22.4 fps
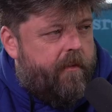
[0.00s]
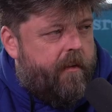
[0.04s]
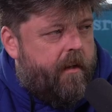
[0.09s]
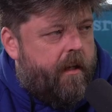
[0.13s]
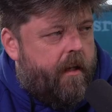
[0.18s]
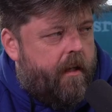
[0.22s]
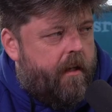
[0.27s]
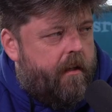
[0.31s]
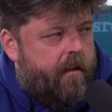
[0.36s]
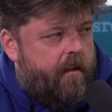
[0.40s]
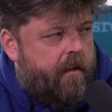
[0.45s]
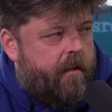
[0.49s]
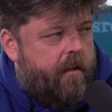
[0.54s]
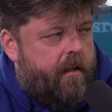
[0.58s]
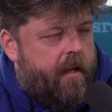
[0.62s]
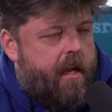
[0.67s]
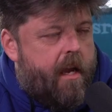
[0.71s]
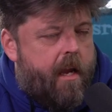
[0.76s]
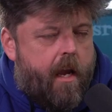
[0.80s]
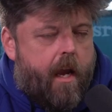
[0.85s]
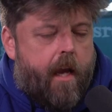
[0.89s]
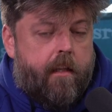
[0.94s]
yeah,
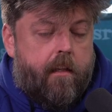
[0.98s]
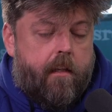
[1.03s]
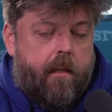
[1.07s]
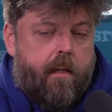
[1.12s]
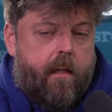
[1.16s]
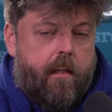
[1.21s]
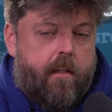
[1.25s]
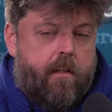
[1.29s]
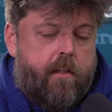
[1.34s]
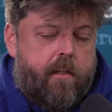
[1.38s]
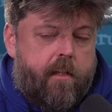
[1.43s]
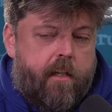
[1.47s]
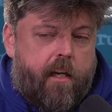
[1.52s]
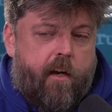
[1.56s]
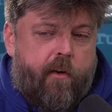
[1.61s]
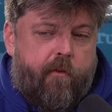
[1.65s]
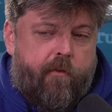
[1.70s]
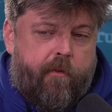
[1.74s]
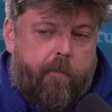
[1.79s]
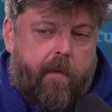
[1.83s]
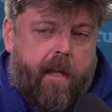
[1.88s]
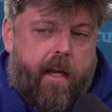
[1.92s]
and to go
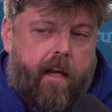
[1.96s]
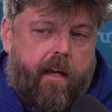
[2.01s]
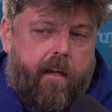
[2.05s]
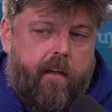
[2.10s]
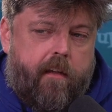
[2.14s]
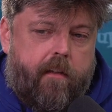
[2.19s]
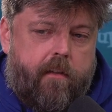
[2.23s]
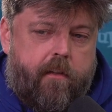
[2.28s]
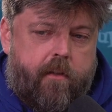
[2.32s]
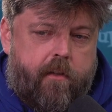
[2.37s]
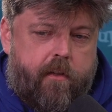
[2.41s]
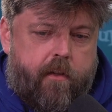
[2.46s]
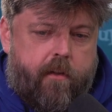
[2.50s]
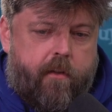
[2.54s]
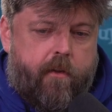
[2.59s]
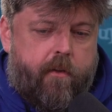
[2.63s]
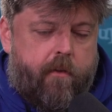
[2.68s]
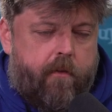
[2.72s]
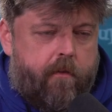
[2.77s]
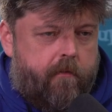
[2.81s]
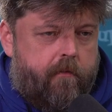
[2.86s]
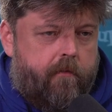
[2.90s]
from that
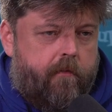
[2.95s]
to,